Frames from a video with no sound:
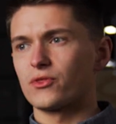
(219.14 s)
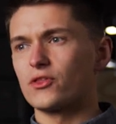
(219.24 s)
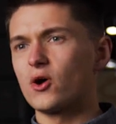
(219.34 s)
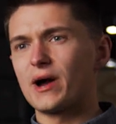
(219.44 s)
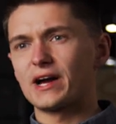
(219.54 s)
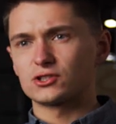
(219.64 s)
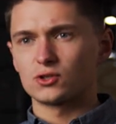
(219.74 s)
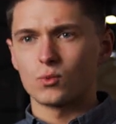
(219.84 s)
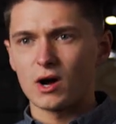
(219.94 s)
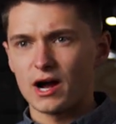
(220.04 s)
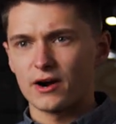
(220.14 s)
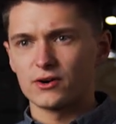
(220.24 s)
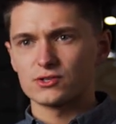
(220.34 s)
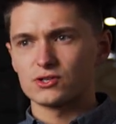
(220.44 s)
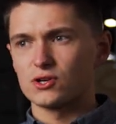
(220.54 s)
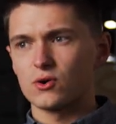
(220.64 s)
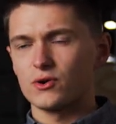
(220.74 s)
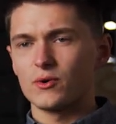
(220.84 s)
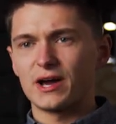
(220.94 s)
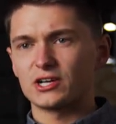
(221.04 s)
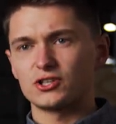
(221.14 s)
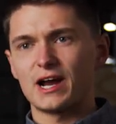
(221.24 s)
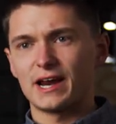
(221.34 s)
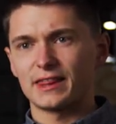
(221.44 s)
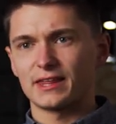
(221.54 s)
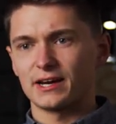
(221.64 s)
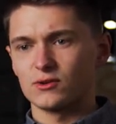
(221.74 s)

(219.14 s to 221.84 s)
with no extra wires, no extra anything,